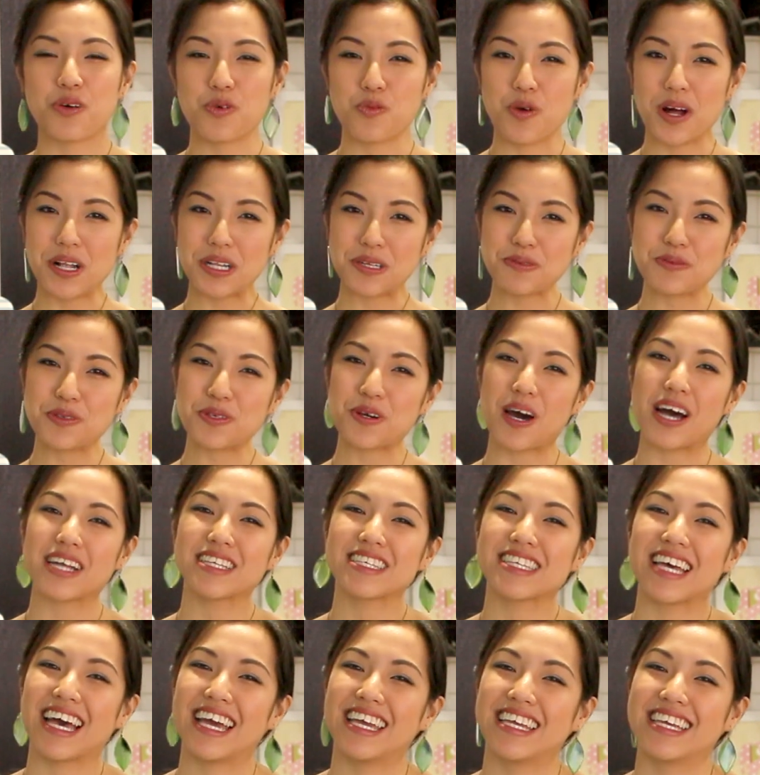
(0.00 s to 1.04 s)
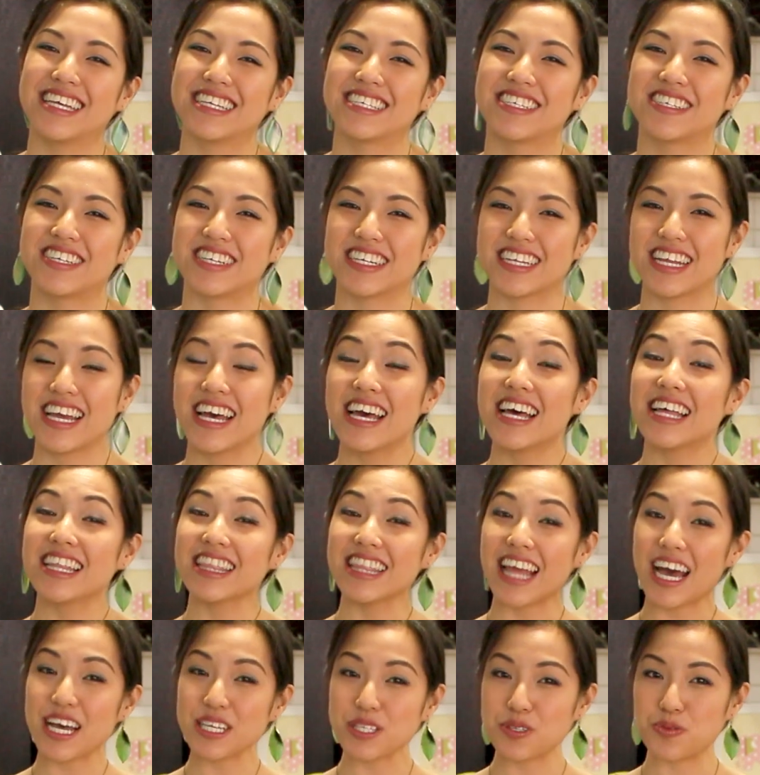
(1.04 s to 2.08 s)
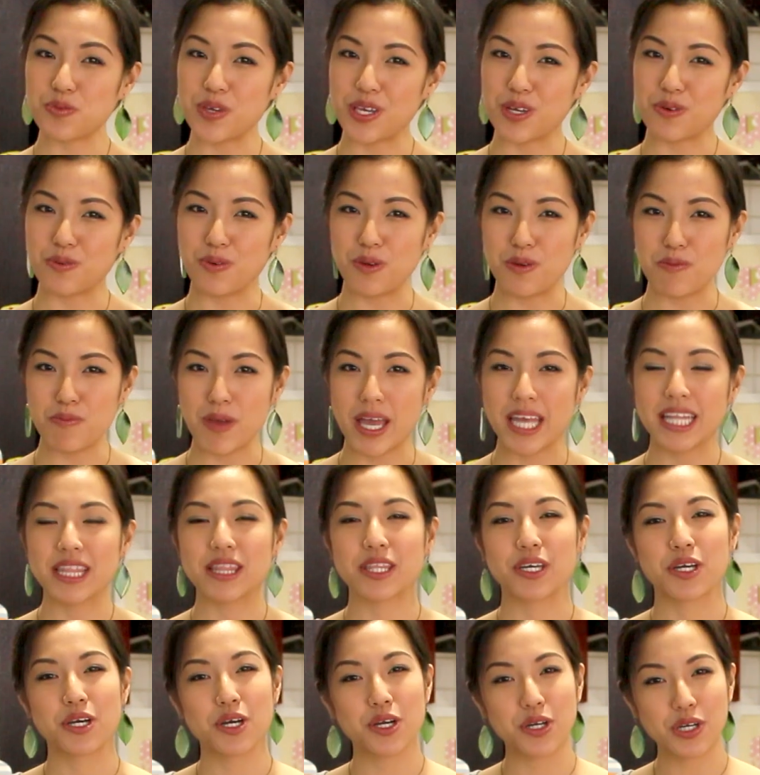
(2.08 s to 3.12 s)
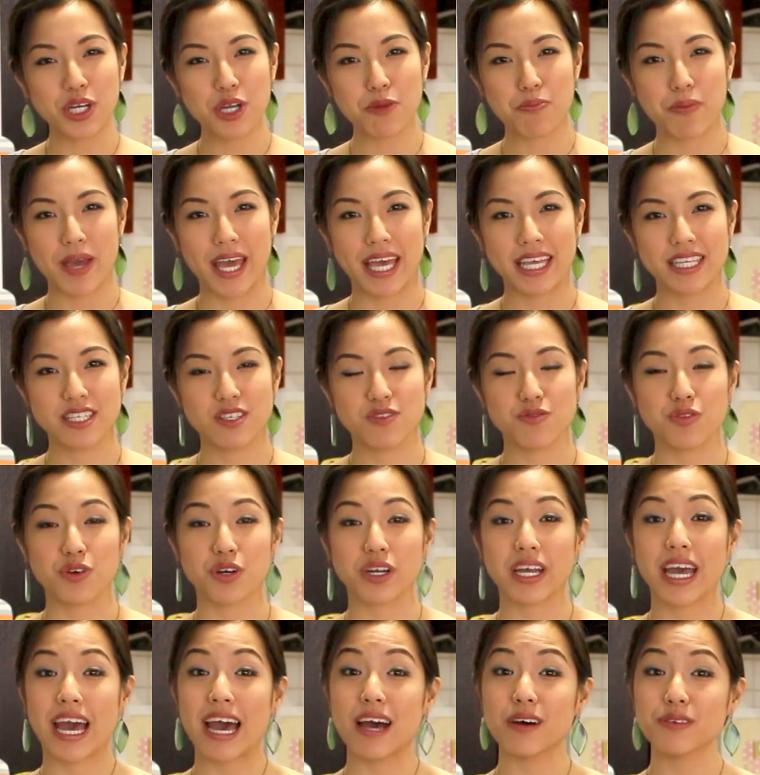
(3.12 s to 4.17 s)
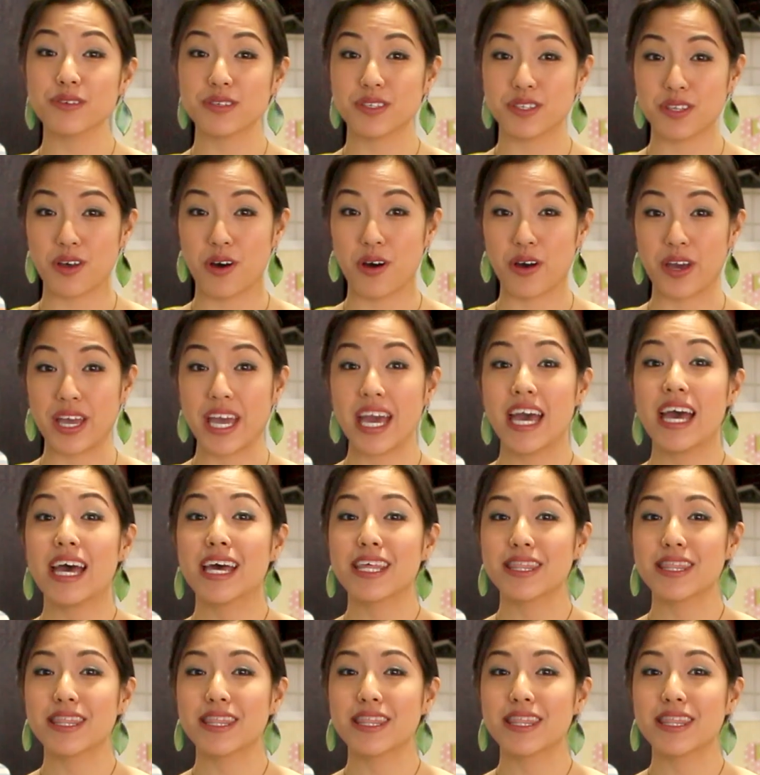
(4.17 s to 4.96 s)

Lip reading: Welcome to Hot Thai Kitchen. Last week, we made the curry paste for khao soi.